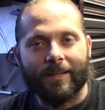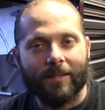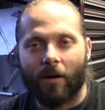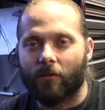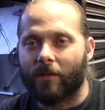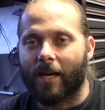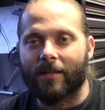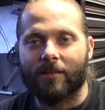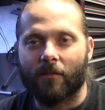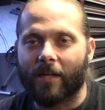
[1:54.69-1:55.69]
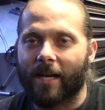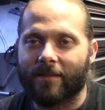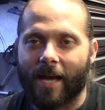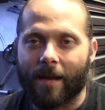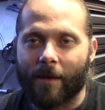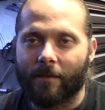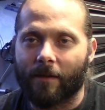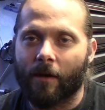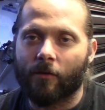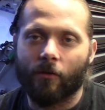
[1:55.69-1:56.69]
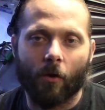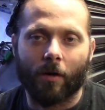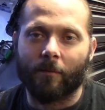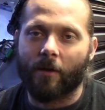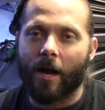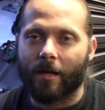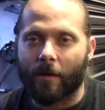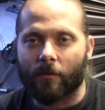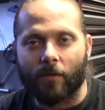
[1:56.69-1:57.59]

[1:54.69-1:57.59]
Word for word: You know, you guys, if you guys got them out there, you know what I'm talking about.